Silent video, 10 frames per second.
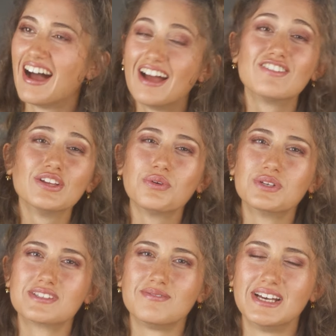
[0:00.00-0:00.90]
I really
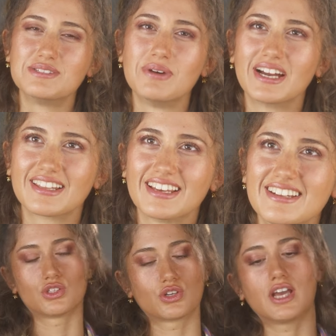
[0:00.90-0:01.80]
was a mess back
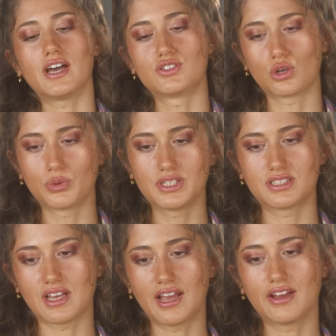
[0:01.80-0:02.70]
then. So yeah, as always,
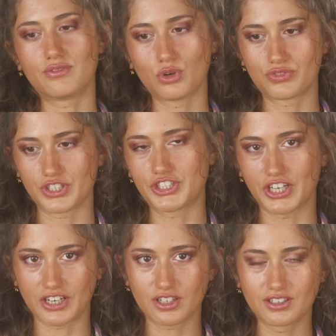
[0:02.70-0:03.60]
I have
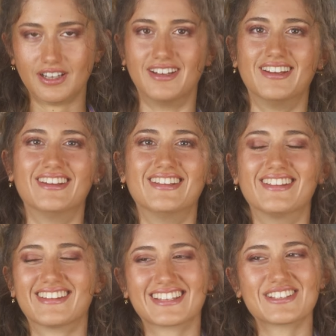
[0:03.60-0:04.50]
overshared
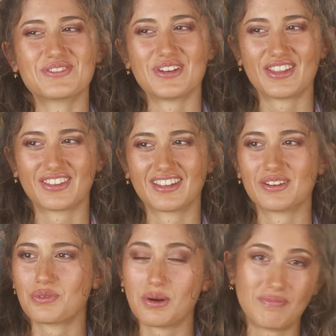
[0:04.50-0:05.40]
with
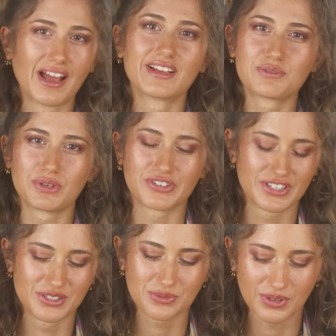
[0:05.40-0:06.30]
what my
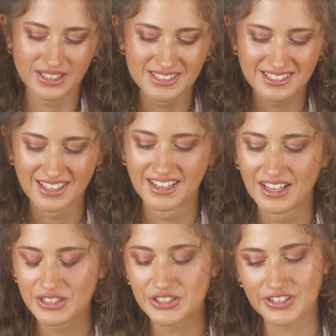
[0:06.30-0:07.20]
experience was
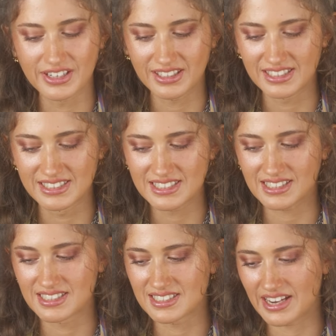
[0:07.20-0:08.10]
during the Indie
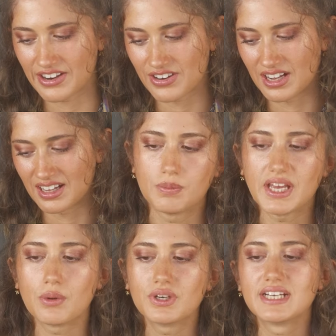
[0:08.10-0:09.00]
Sleaze era. But
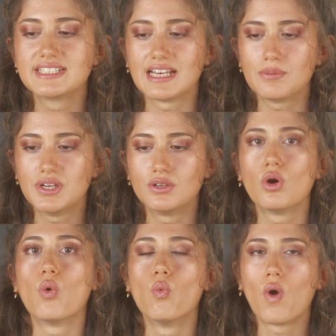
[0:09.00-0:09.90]
yeah, I want to examine
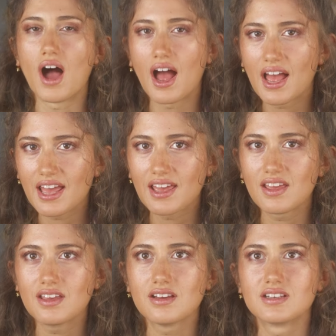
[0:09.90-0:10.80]

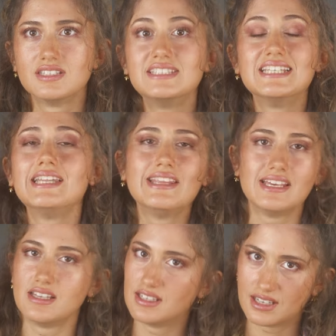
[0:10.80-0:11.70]
why did
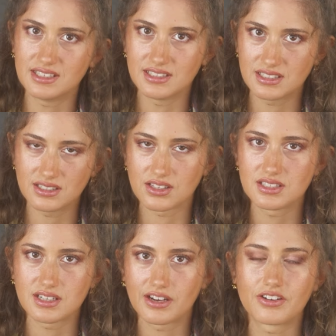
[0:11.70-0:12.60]
the Indie
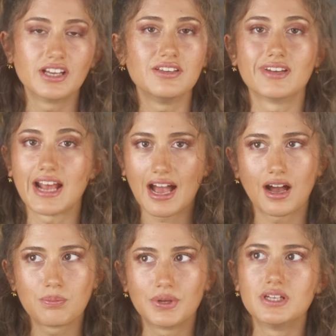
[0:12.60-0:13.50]
Sleaze era even
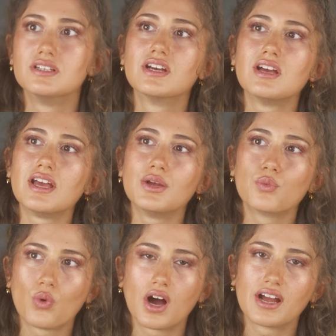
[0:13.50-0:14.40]
happen, and
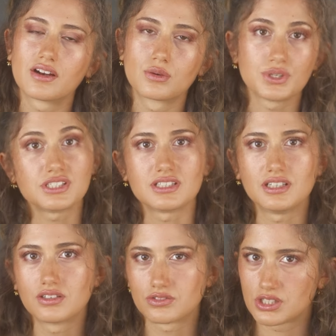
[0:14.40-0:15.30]
why are we
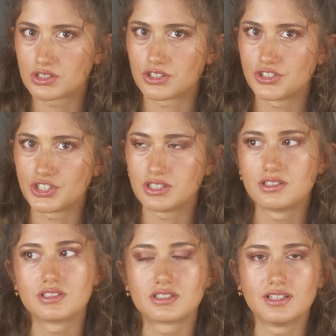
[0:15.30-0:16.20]
seeing a
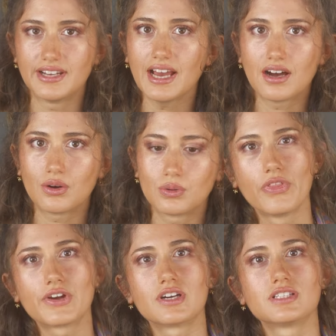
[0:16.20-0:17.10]
resurgence now?
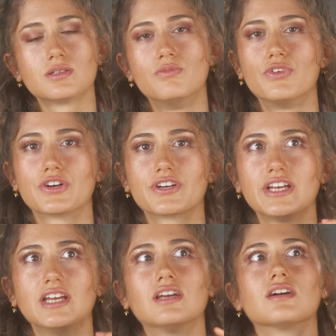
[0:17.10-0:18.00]
There are some
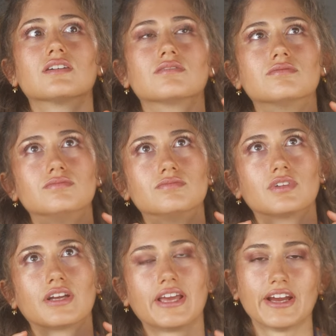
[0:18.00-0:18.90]
very
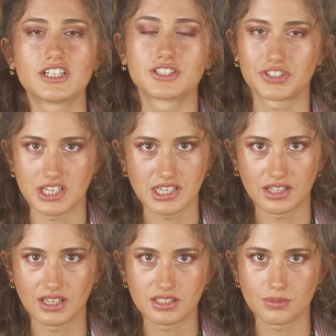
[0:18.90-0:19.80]
characteristic
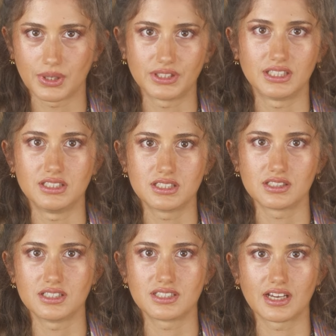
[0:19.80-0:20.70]
things about the Indie
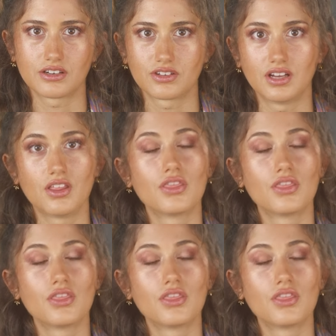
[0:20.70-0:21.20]
Sleaze era